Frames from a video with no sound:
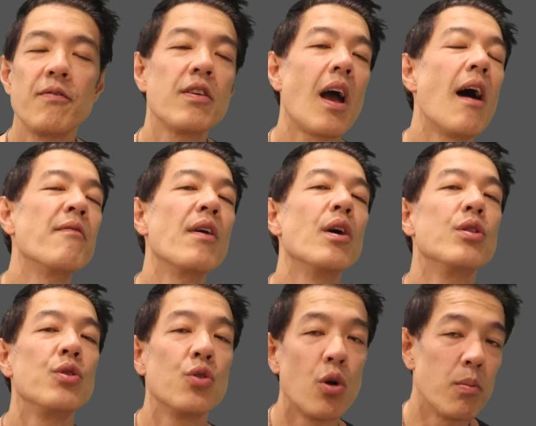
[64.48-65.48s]
if you have
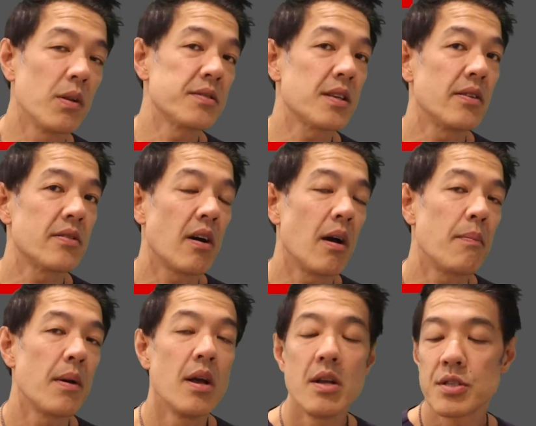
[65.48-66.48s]
normal skin type,